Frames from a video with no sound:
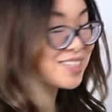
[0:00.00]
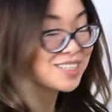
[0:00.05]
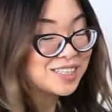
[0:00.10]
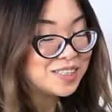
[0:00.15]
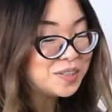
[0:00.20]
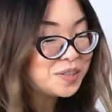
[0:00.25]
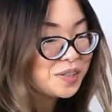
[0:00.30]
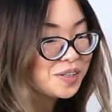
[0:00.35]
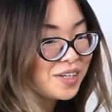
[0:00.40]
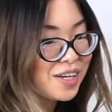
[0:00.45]

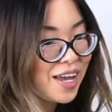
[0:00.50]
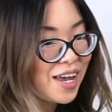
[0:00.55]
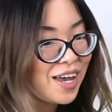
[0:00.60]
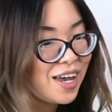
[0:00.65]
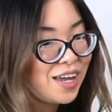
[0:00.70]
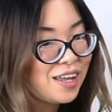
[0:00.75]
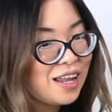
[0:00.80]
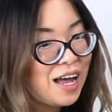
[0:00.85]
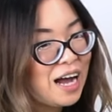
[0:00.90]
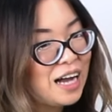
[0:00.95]
center
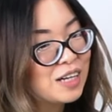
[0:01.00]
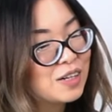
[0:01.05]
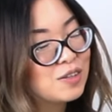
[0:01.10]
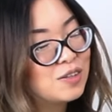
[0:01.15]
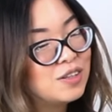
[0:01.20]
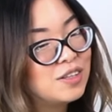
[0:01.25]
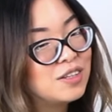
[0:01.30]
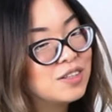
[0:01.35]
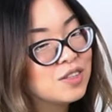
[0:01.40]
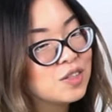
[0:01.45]
and I
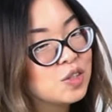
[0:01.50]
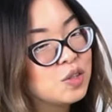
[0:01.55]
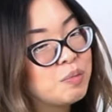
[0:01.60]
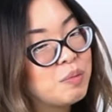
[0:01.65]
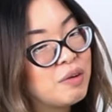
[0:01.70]
could listen to